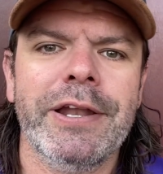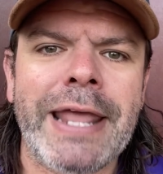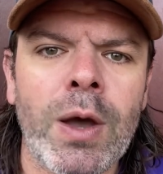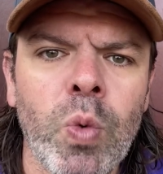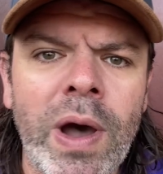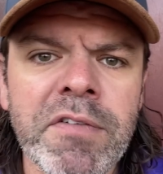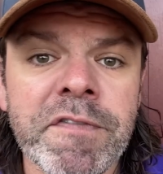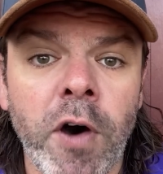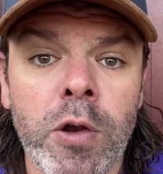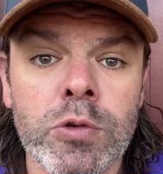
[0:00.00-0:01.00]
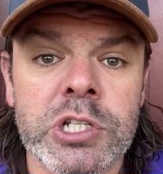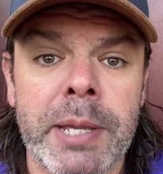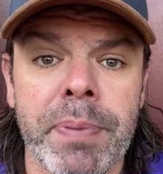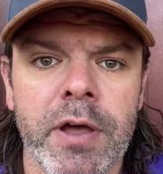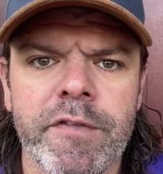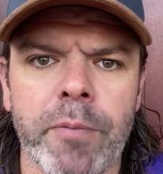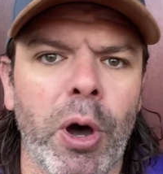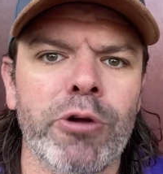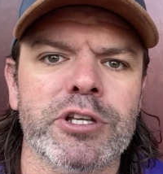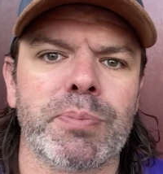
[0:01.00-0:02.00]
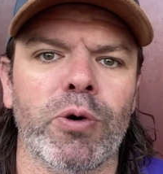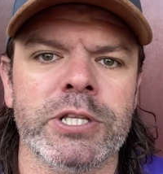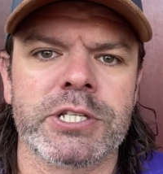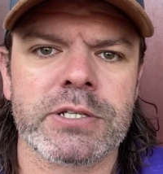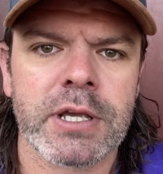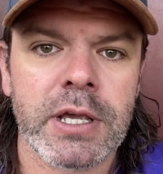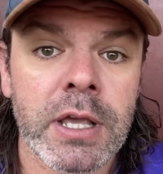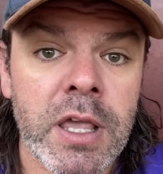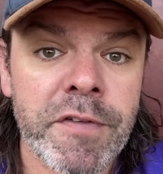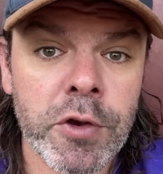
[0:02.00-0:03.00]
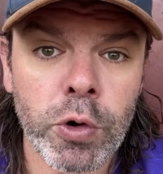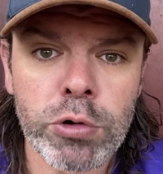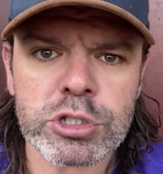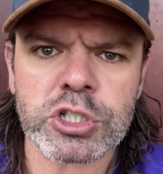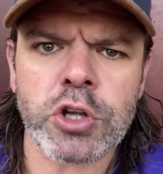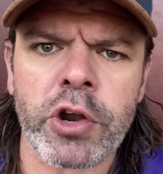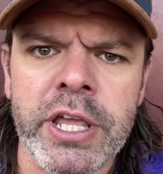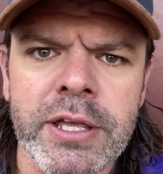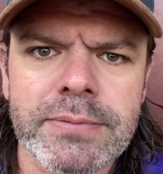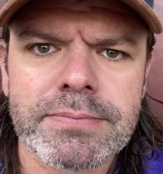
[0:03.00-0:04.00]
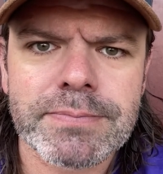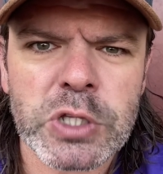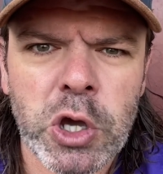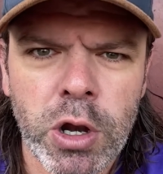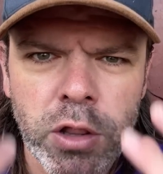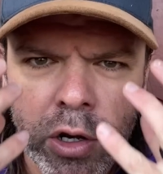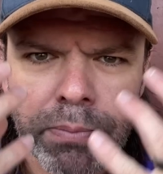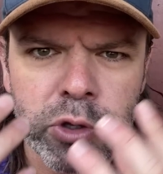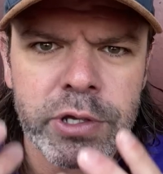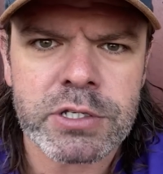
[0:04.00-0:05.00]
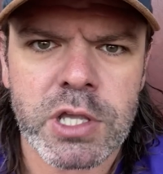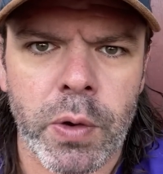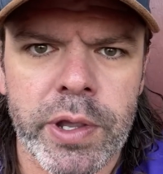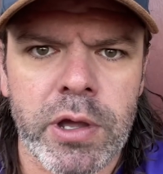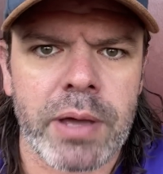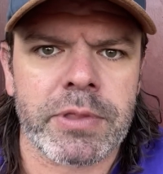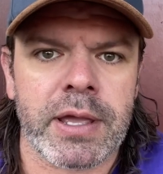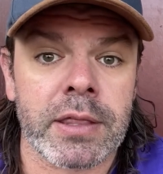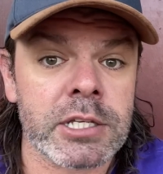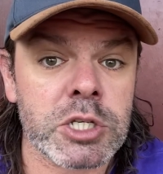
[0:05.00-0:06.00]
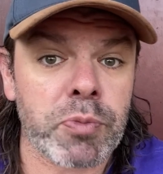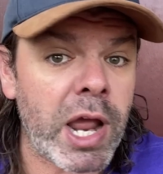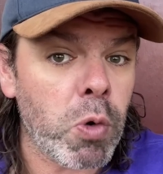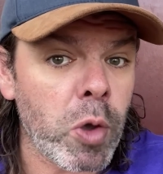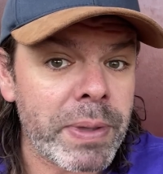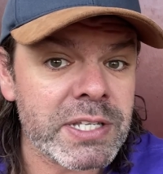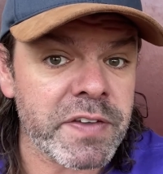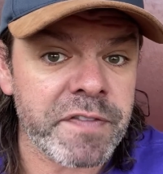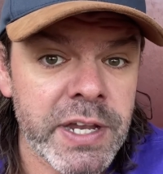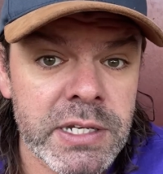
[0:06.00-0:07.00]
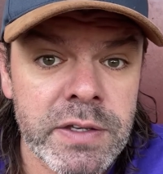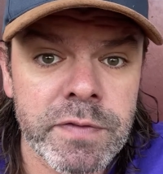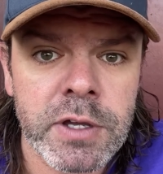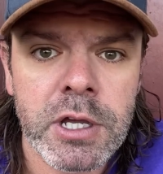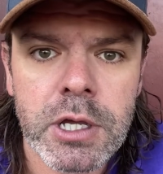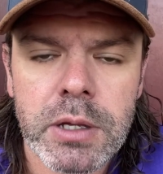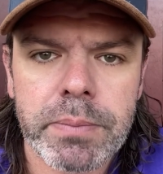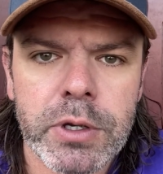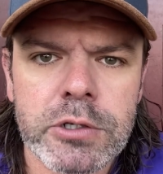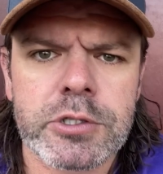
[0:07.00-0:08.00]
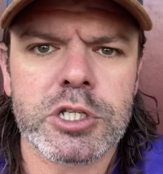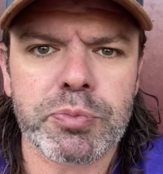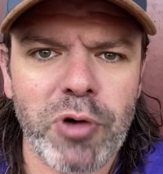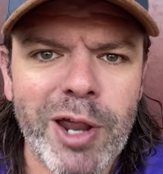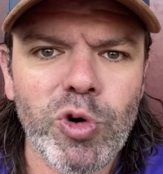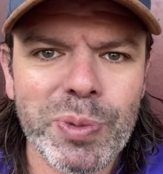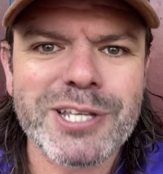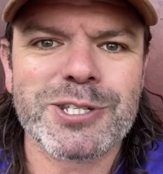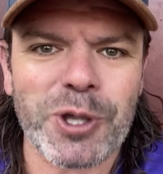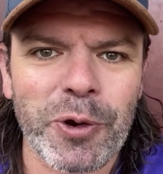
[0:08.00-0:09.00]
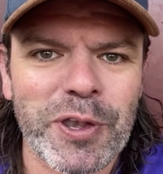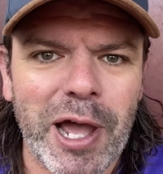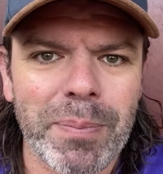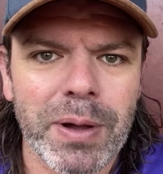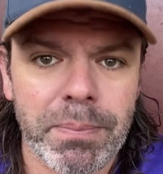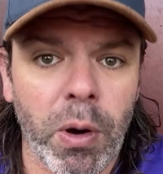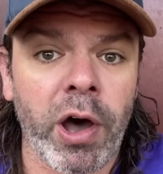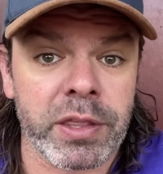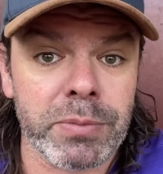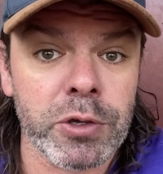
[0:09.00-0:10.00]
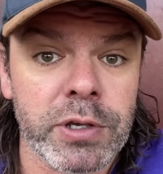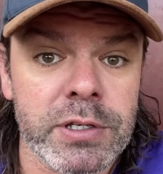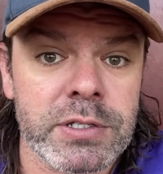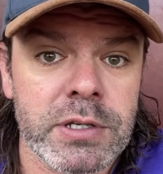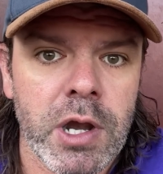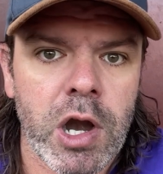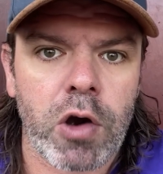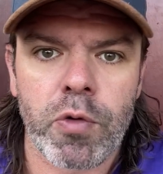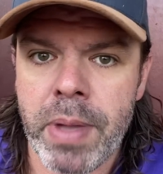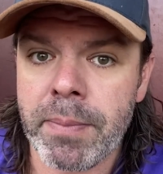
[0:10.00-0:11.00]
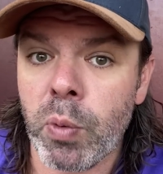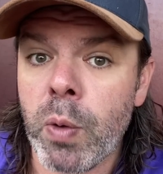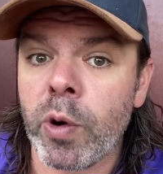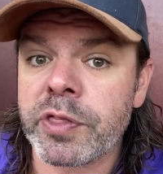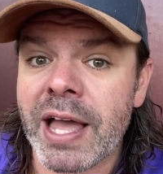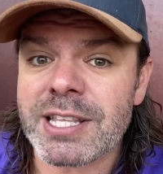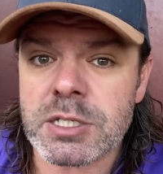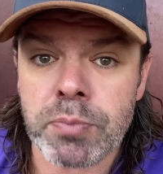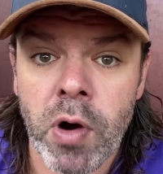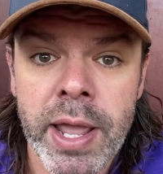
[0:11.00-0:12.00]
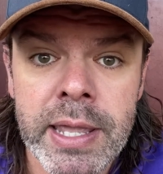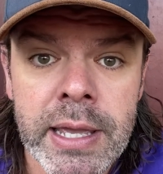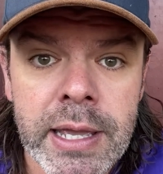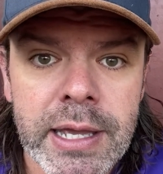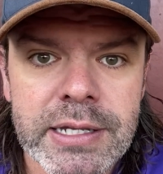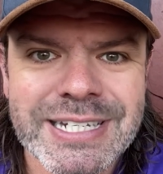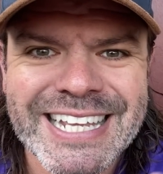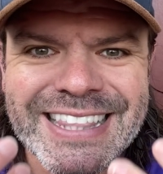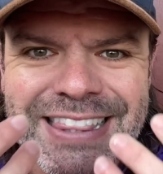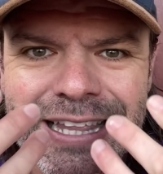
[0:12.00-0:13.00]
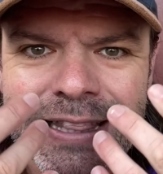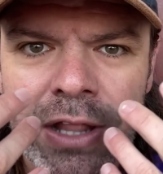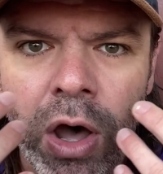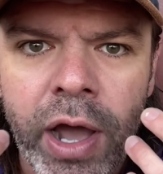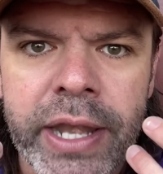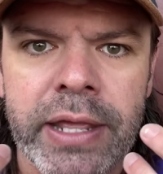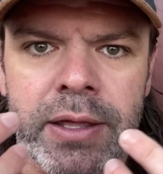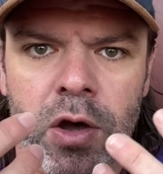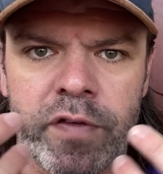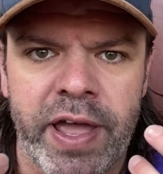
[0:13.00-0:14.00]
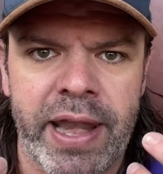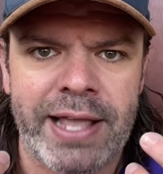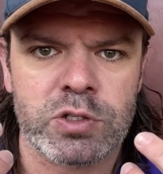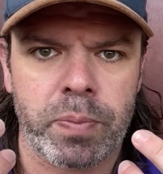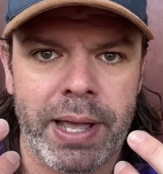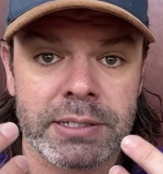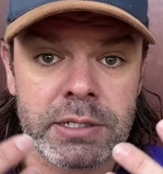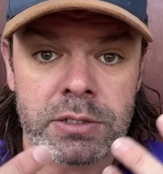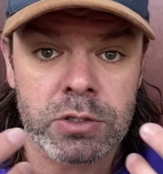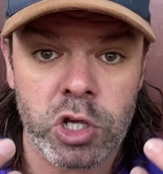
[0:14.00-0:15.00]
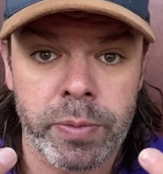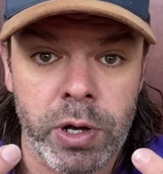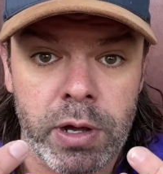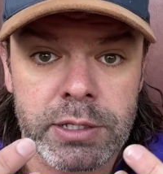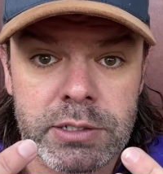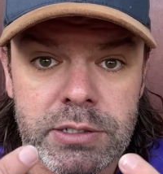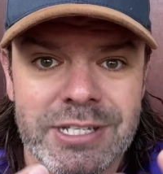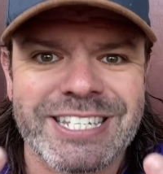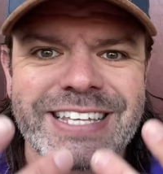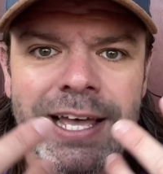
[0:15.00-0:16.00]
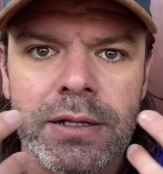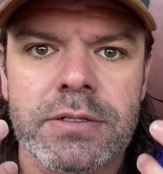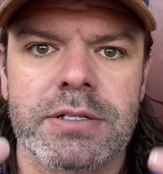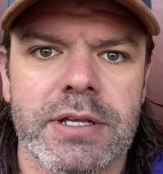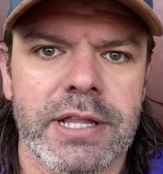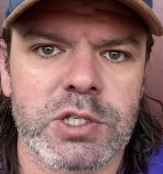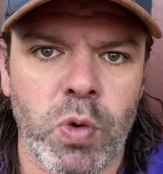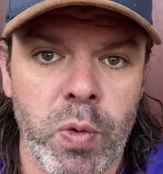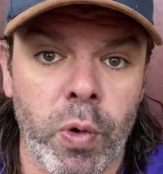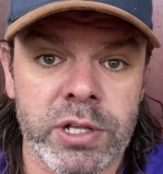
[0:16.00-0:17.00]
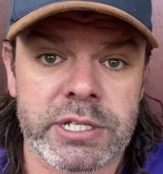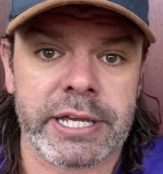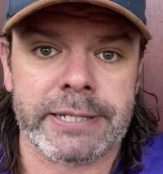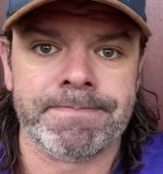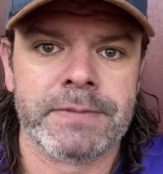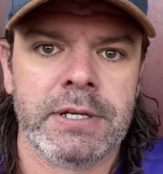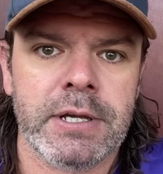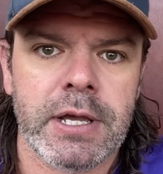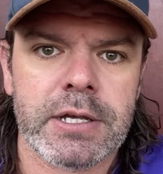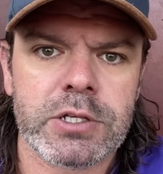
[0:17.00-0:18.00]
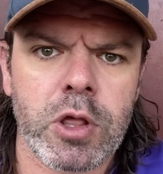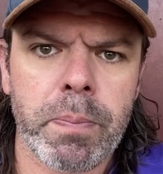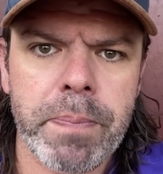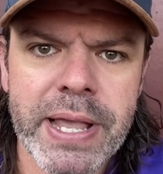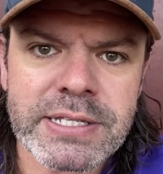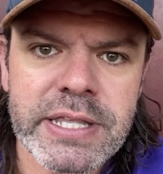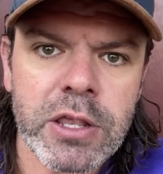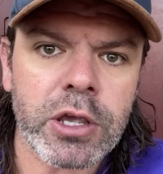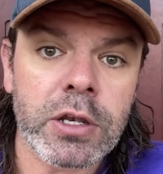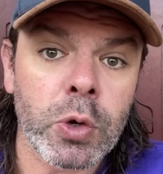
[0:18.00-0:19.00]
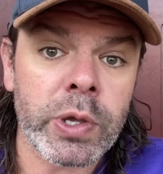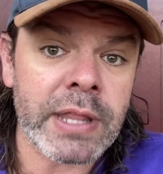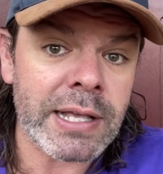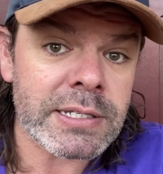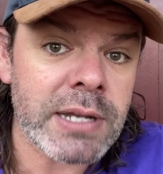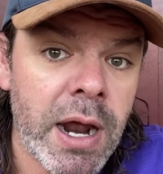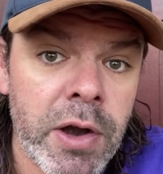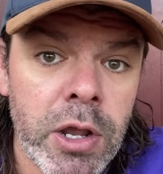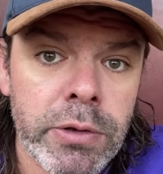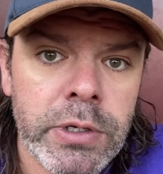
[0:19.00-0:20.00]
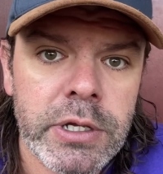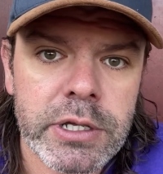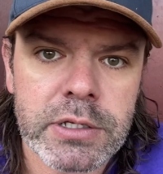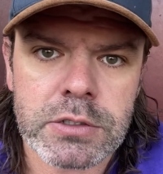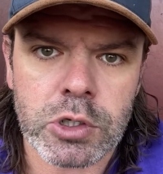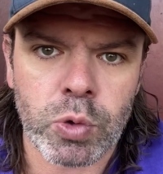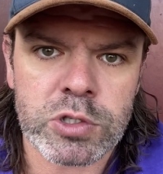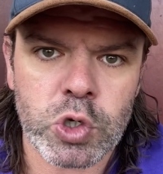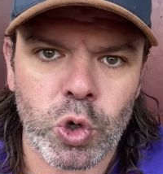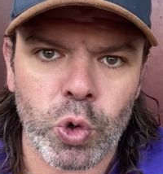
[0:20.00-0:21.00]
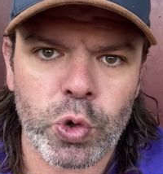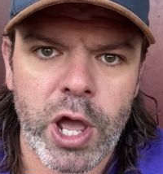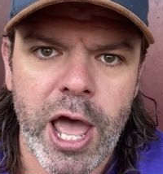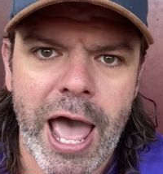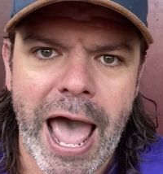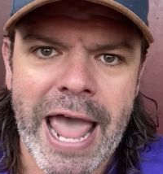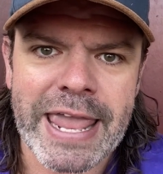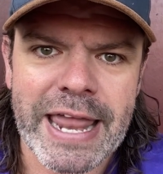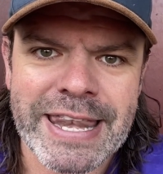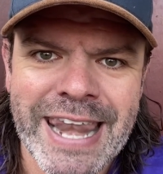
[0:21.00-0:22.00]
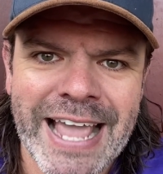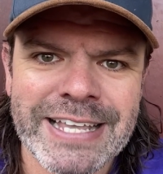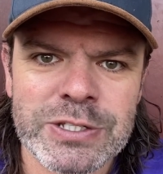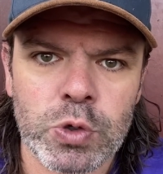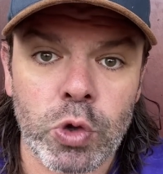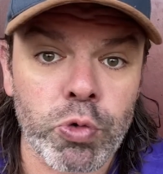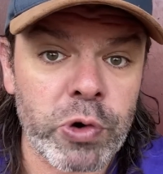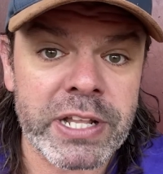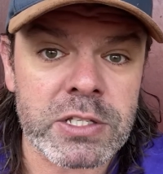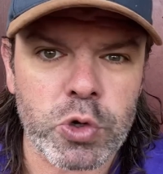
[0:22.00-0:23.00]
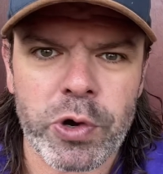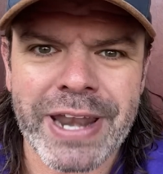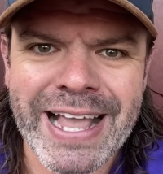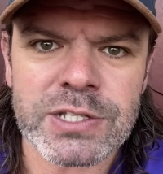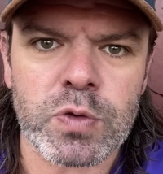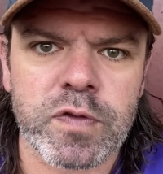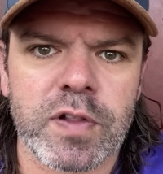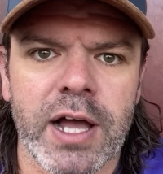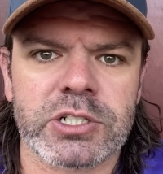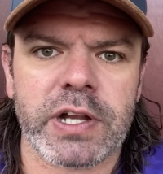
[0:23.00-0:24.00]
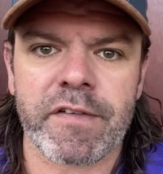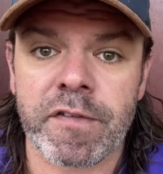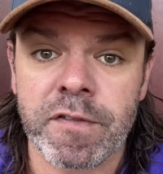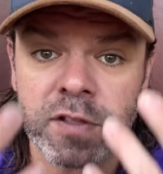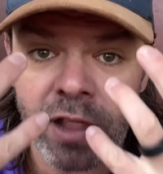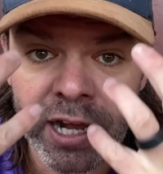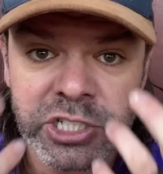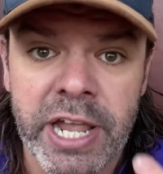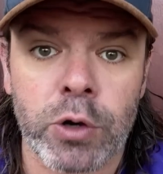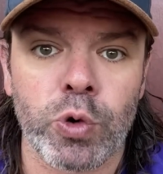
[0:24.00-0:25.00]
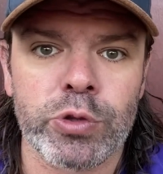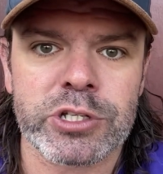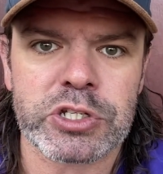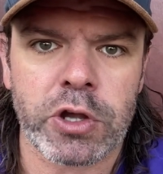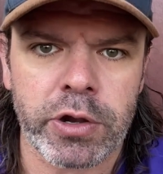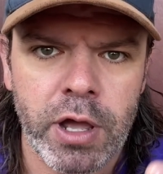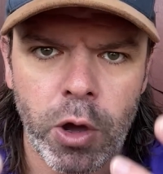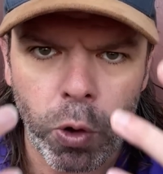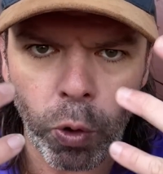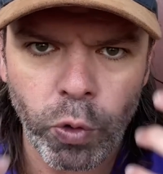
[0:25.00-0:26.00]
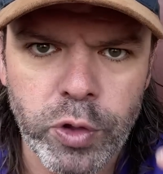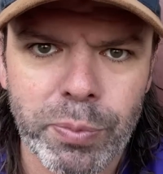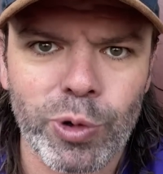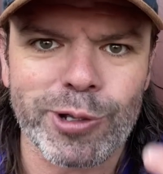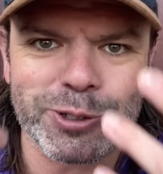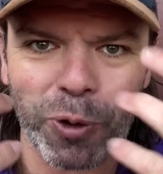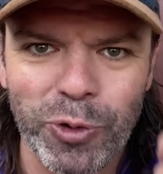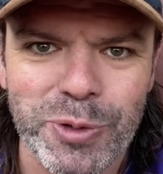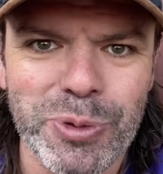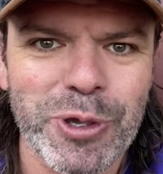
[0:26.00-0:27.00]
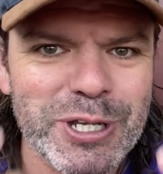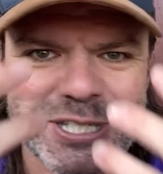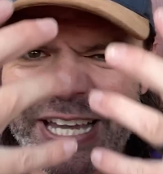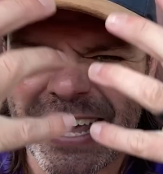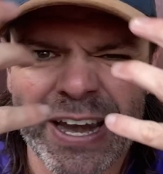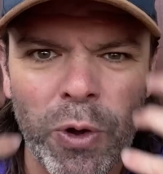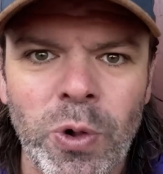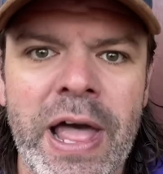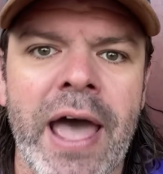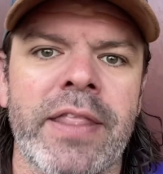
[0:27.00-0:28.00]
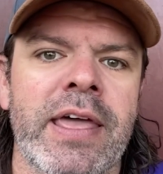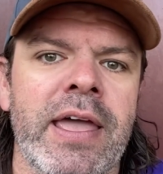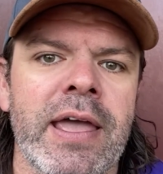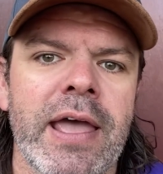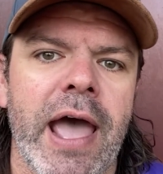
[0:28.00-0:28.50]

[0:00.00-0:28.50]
Now, one final tip for bonus points. If you're all snotty, you've got a lot of mucus going on up there. The spray won't be as effective because the spray will be soaked up by the mucus. Remember, we want that spray to hit the lining of our nasal passage, the turbinates, the cells. That's what we want it to hit. So the best thing you can do in that scenario is do what's called a nasal rinse or a nasal flush and flush out all the snot, all the boogers, all the mucus, get it all out there.